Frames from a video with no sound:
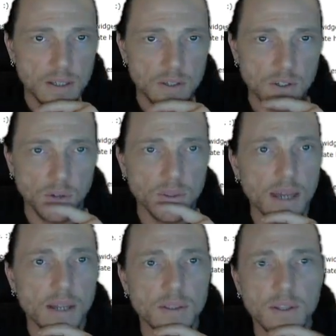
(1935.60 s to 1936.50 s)
So
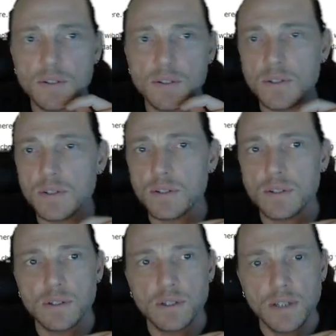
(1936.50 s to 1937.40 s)
that
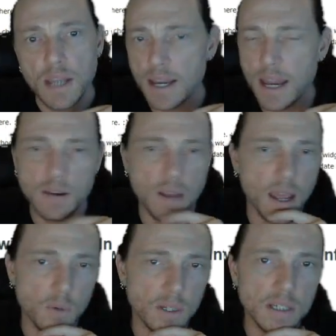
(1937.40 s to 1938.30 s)
there's, and
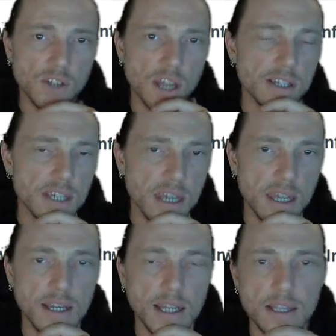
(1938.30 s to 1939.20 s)
we're going to say
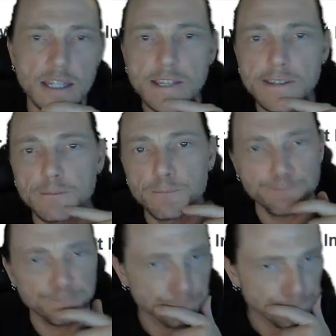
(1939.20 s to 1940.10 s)
10 in the
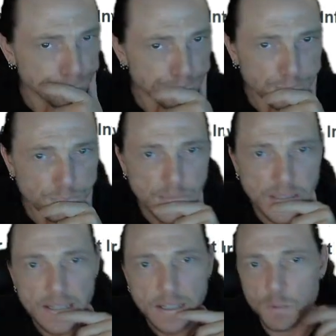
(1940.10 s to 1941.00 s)

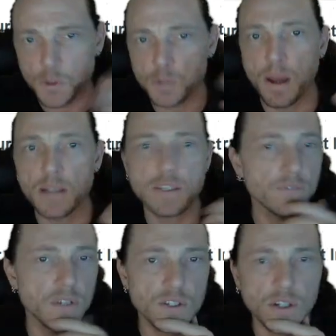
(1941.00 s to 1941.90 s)

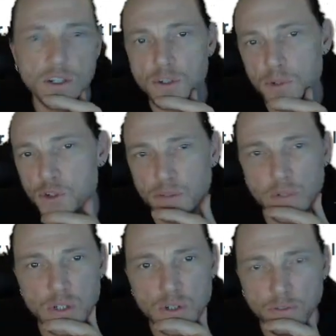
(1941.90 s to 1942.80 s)
responsiveness customer
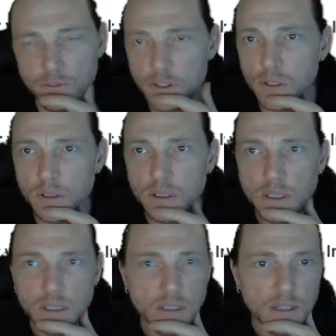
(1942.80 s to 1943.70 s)
service field.
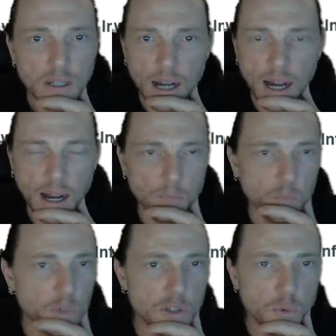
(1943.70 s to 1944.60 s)

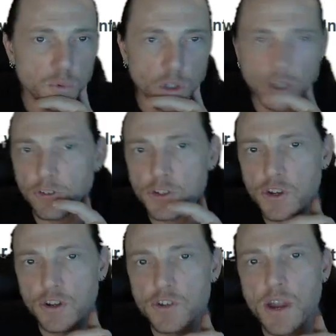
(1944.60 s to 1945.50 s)
When you look for
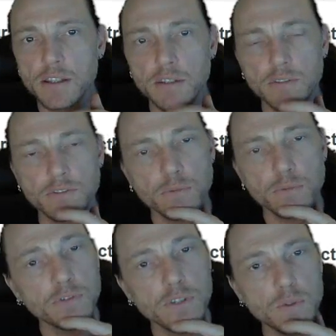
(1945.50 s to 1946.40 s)
Sierra Interactive
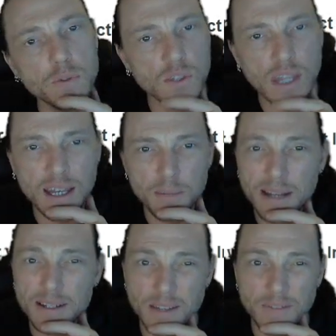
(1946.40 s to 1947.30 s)
reviews, they get
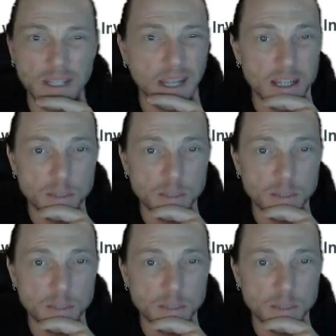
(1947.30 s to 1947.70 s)
about a 70 to